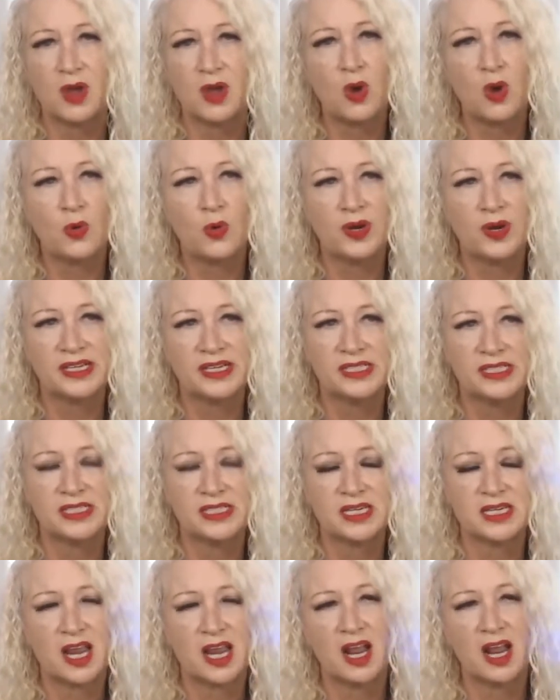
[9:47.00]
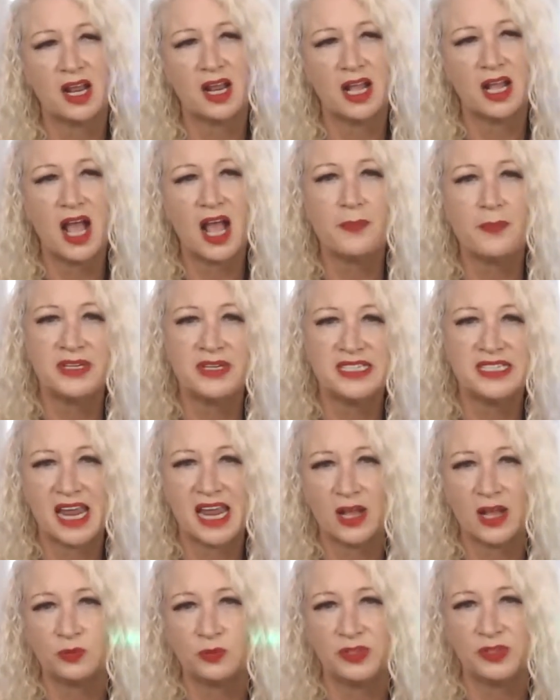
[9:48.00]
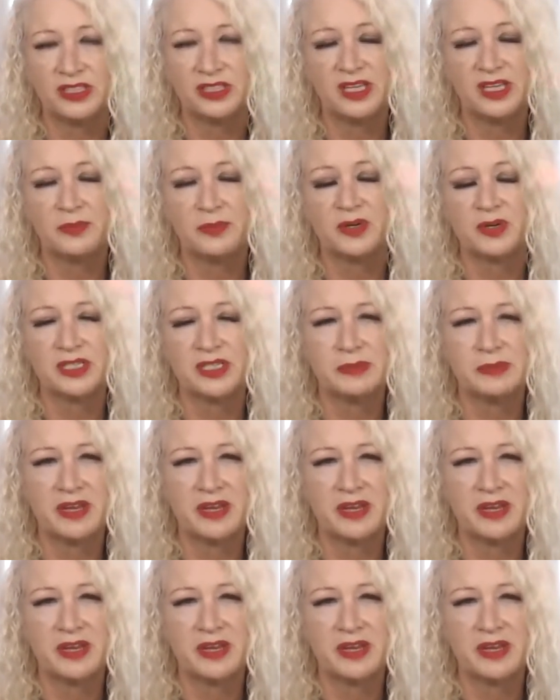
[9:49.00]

always up and down with Libras,